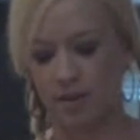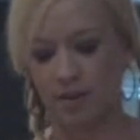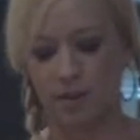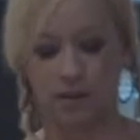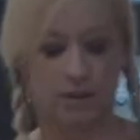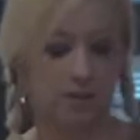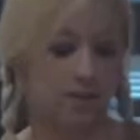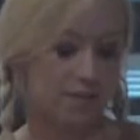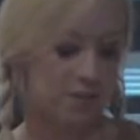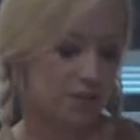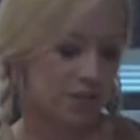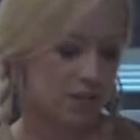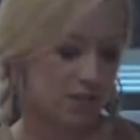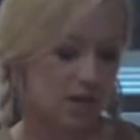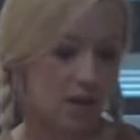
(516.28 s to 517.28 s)
And you can leave the
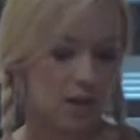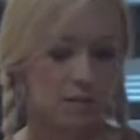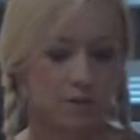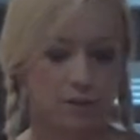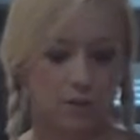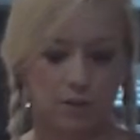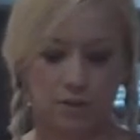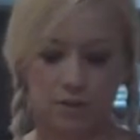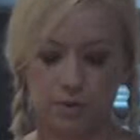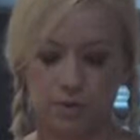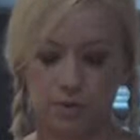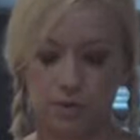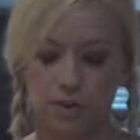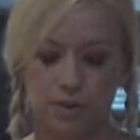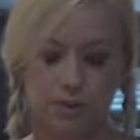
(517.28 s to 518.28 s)
cheese off. You could
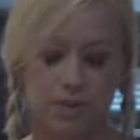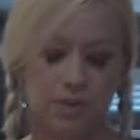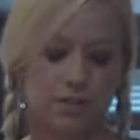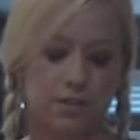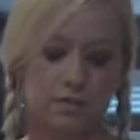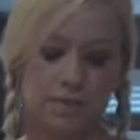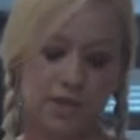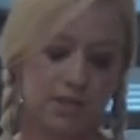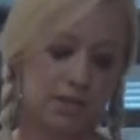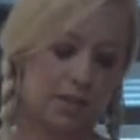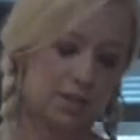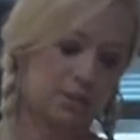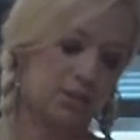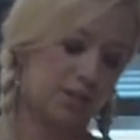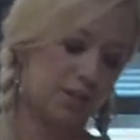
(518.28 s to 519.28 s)
use authentic
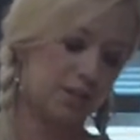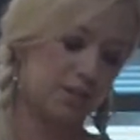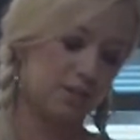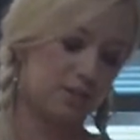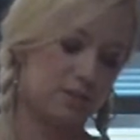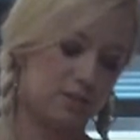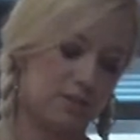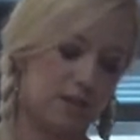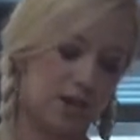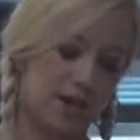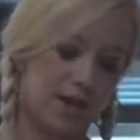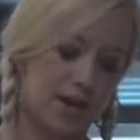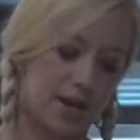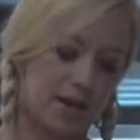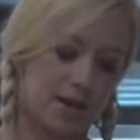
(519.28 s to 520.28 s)
Mexican cheese.
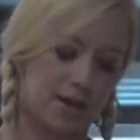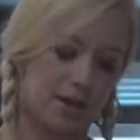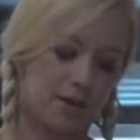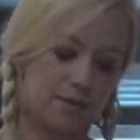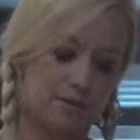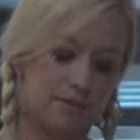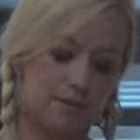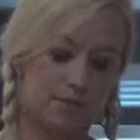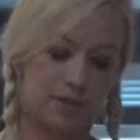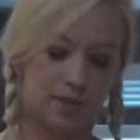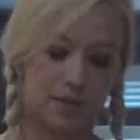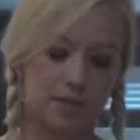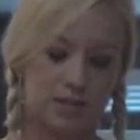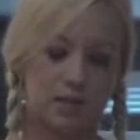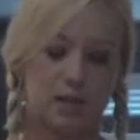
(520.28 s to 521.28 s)
I,
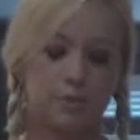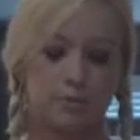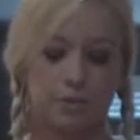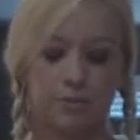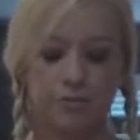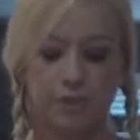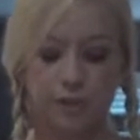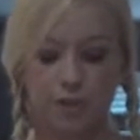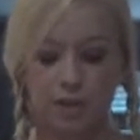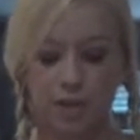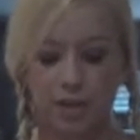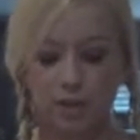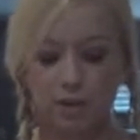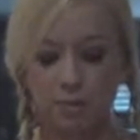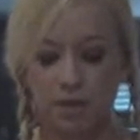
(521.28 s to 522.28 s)
like I said, prefer
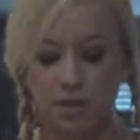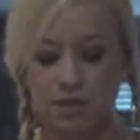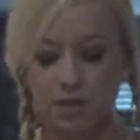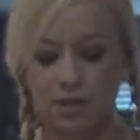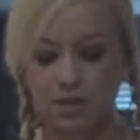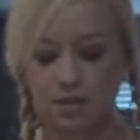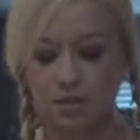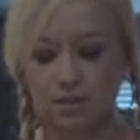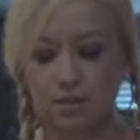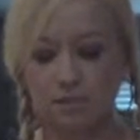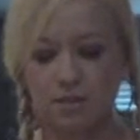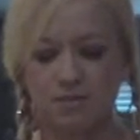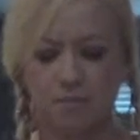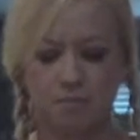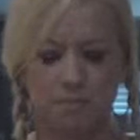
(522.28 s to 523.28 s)
cheddar because it has a little
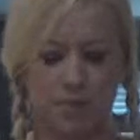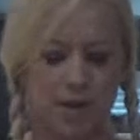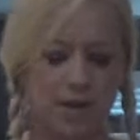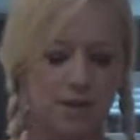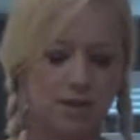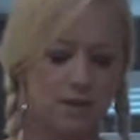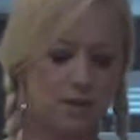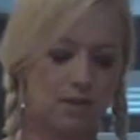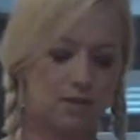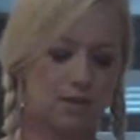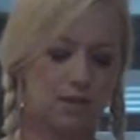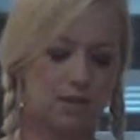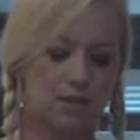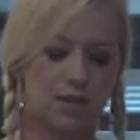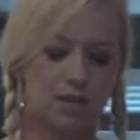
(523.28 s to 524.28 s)
bit of a bite and a
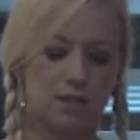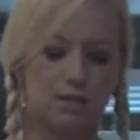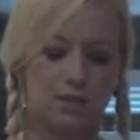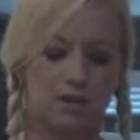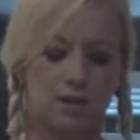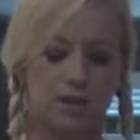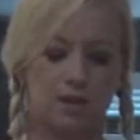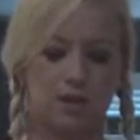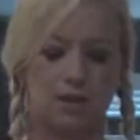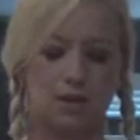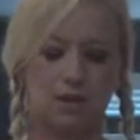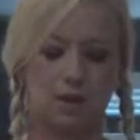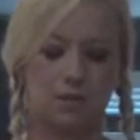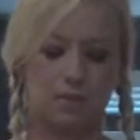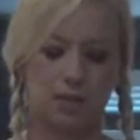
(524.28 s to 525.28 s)
saltiness that I think
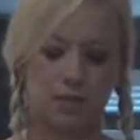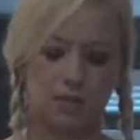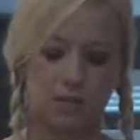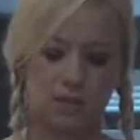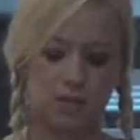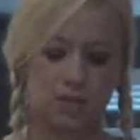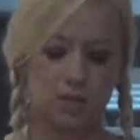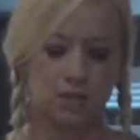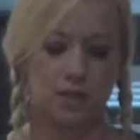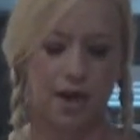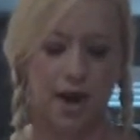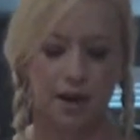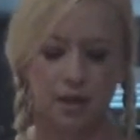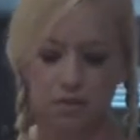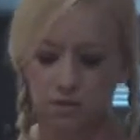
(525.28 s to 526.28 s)
Mexican cheese
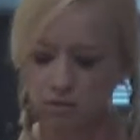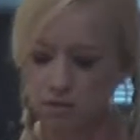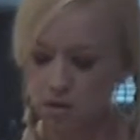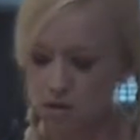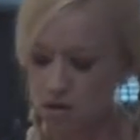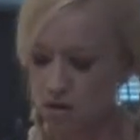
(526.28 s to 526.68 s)
lacks.